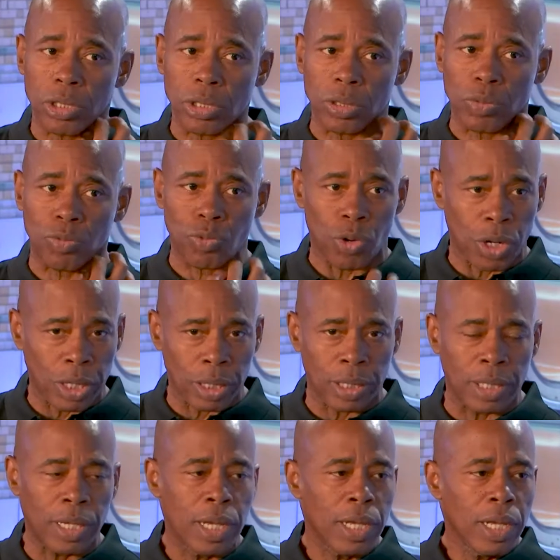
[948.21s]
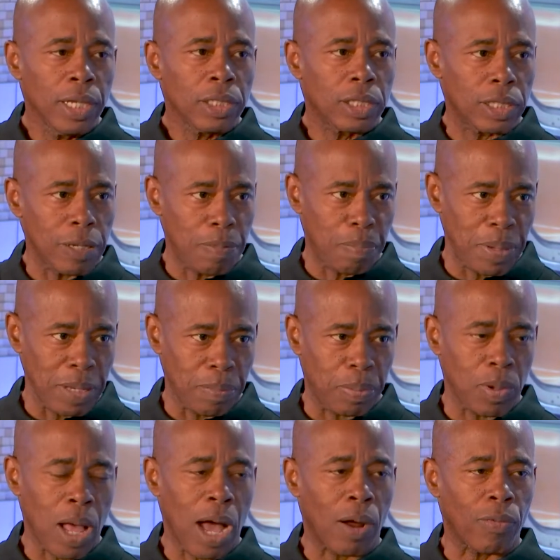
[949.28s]
is to really see
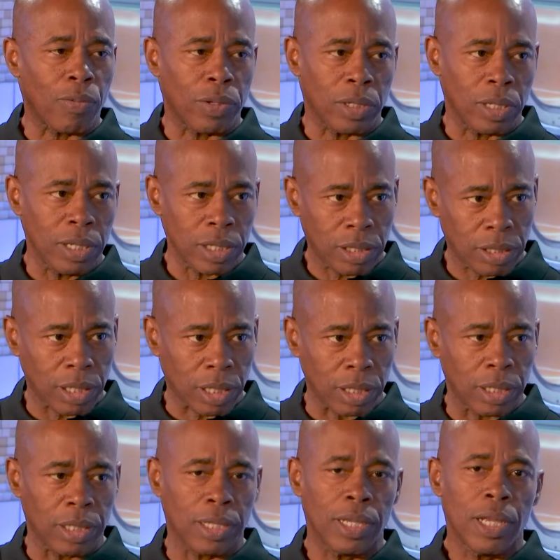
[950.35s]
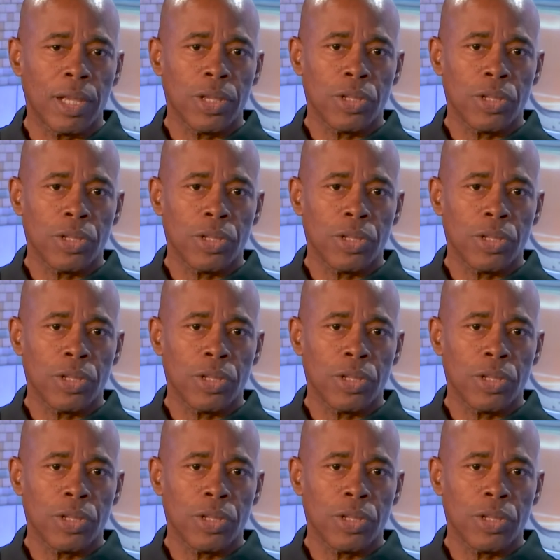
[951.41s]
people how realistically